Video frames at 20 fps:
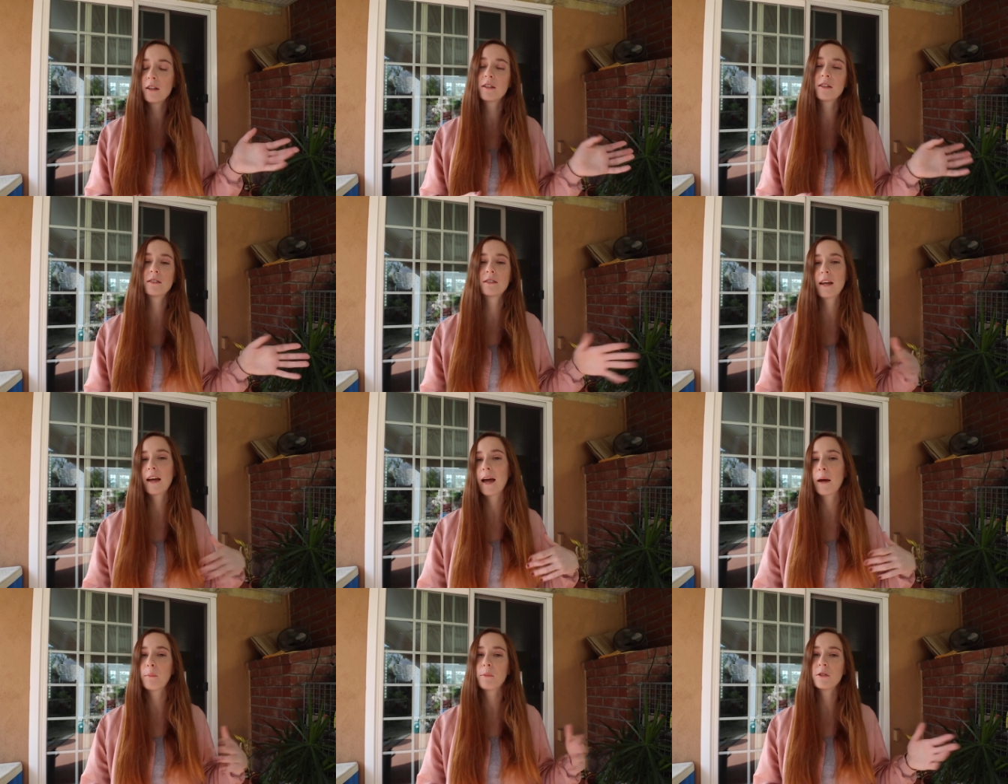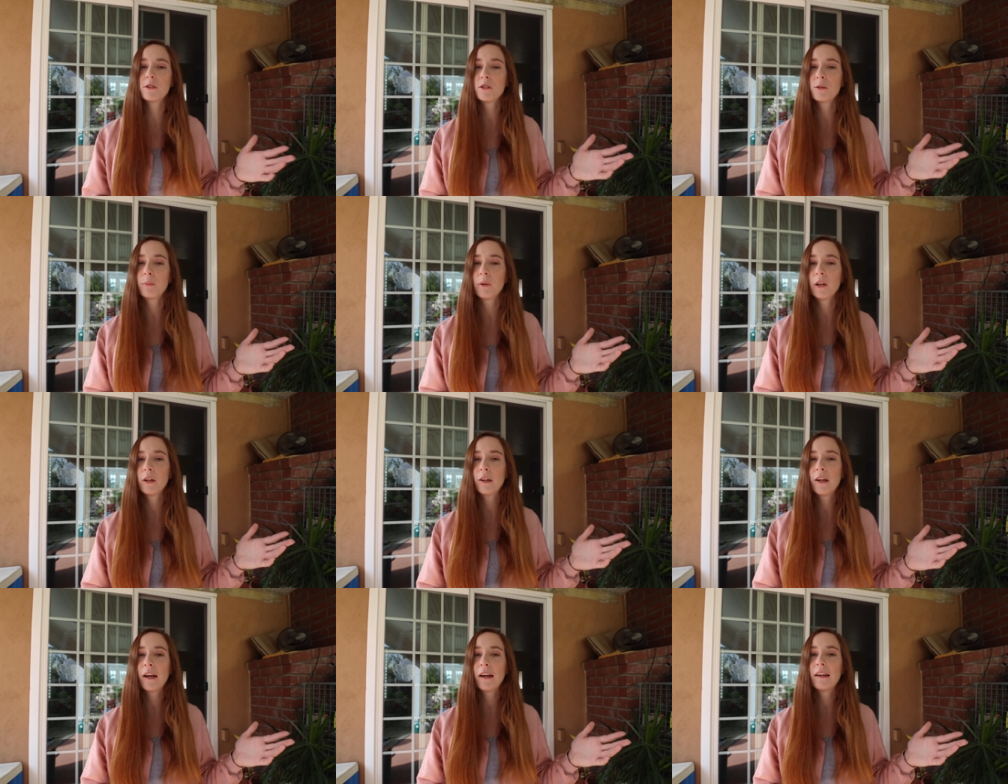because that happens to me
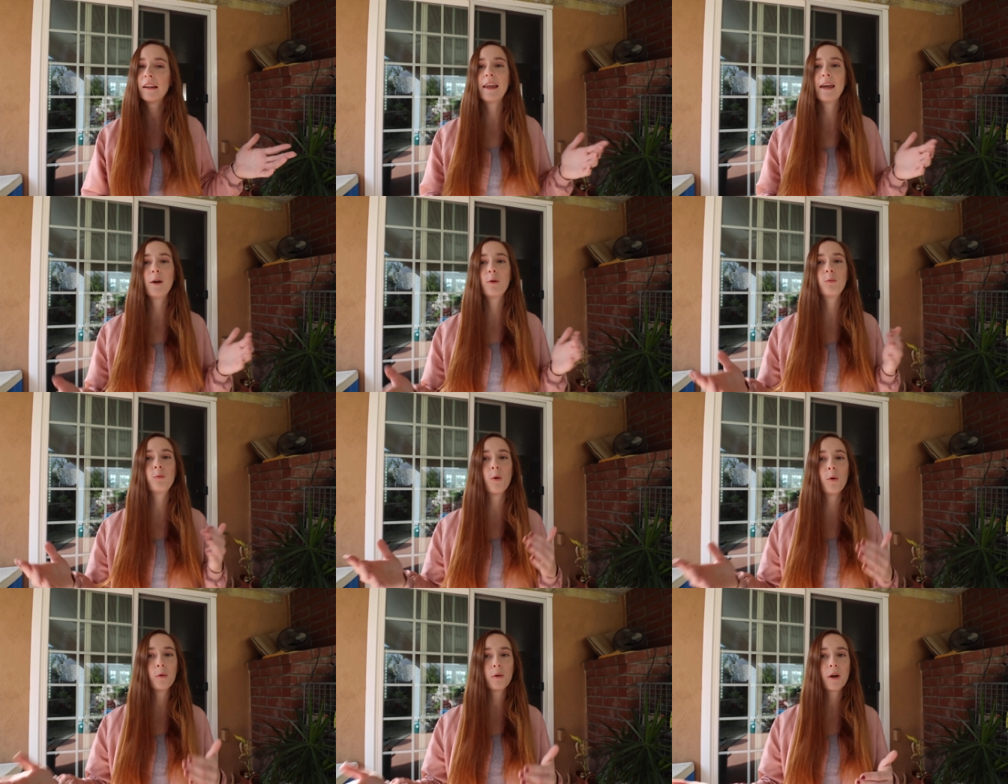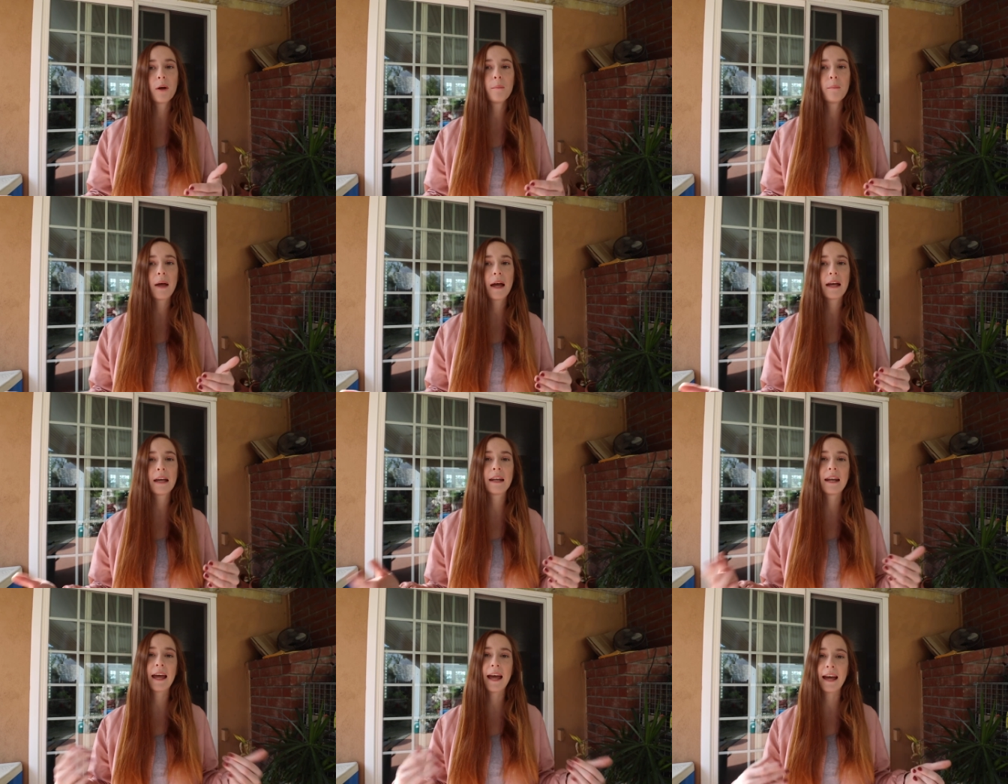a lot, they won't come
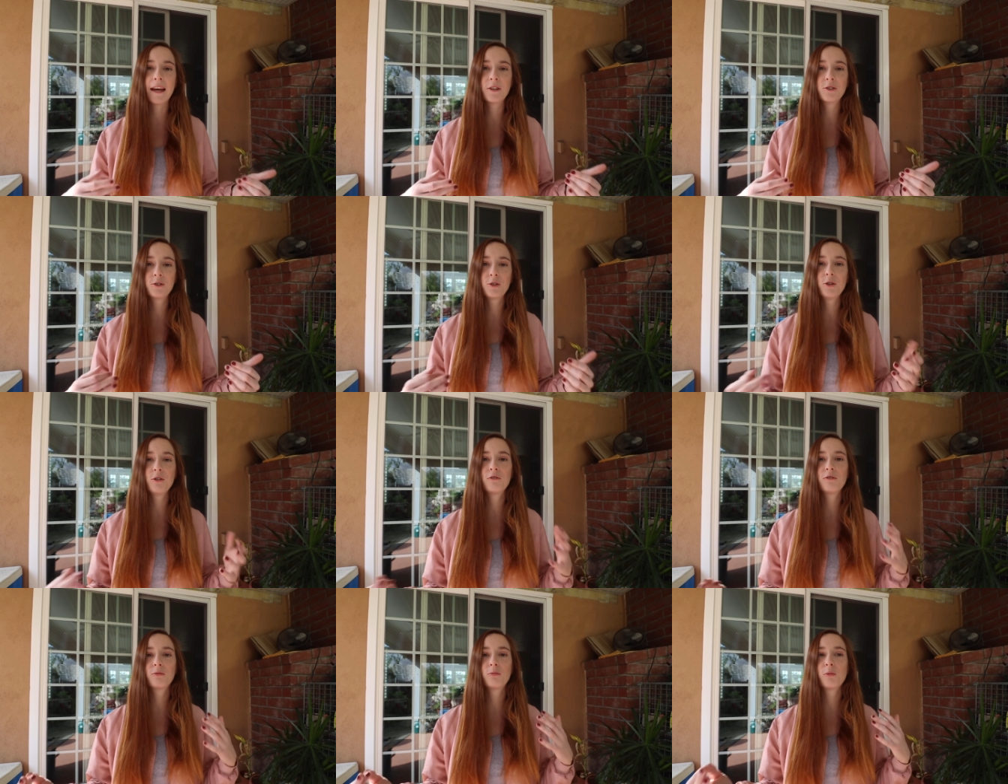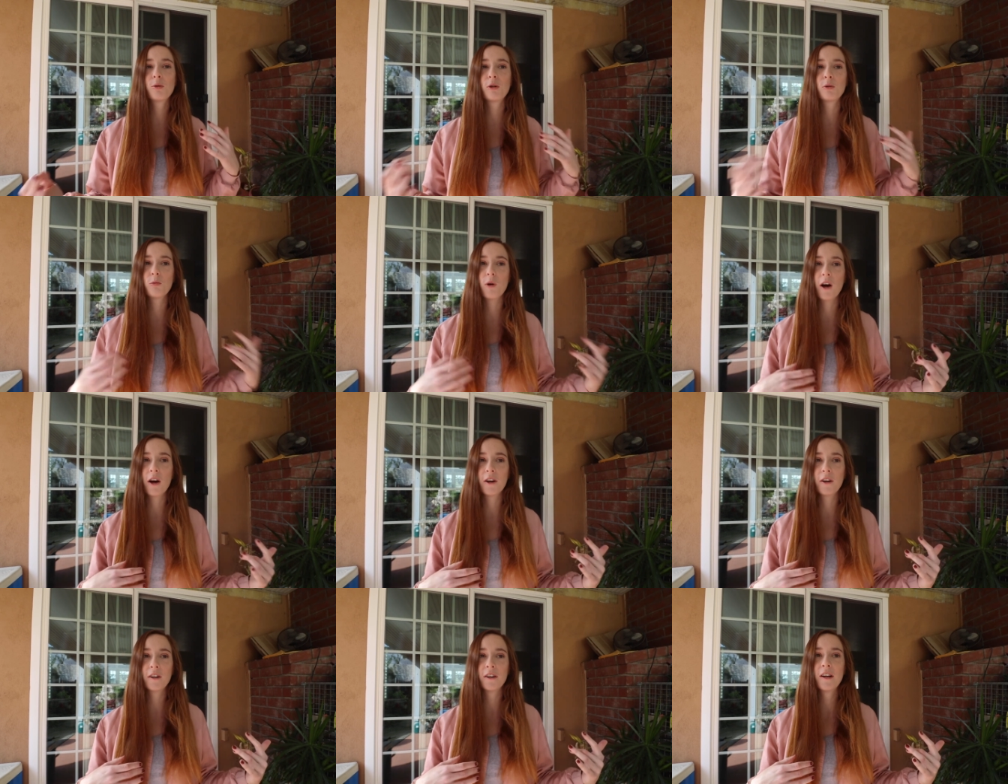back and ask you for more
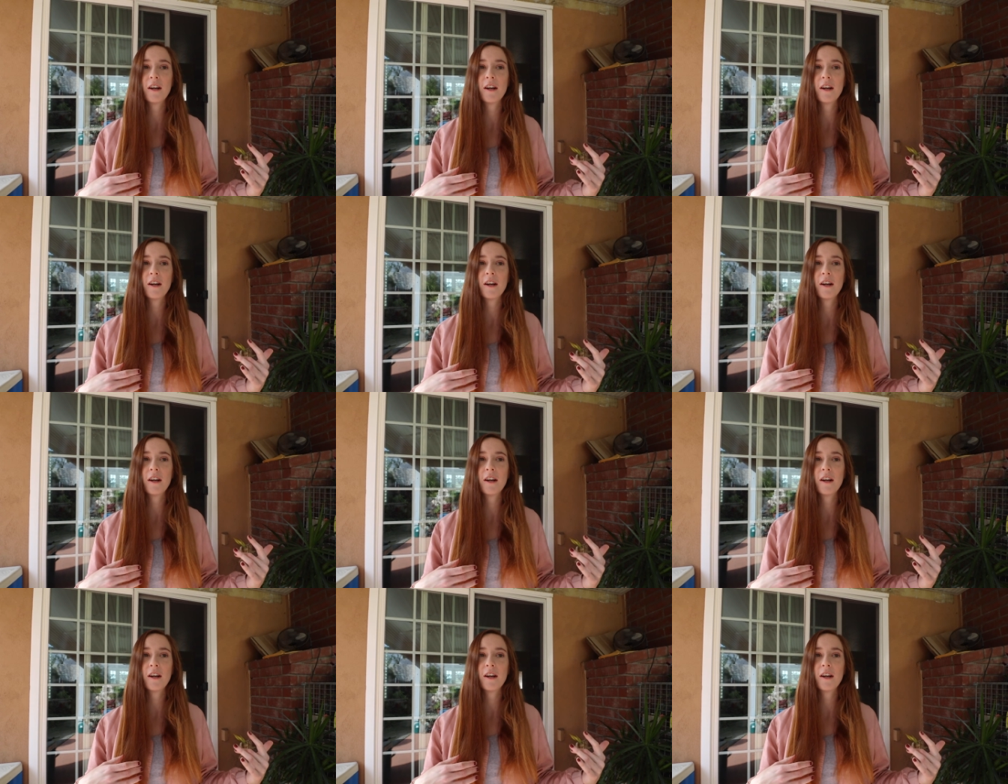water.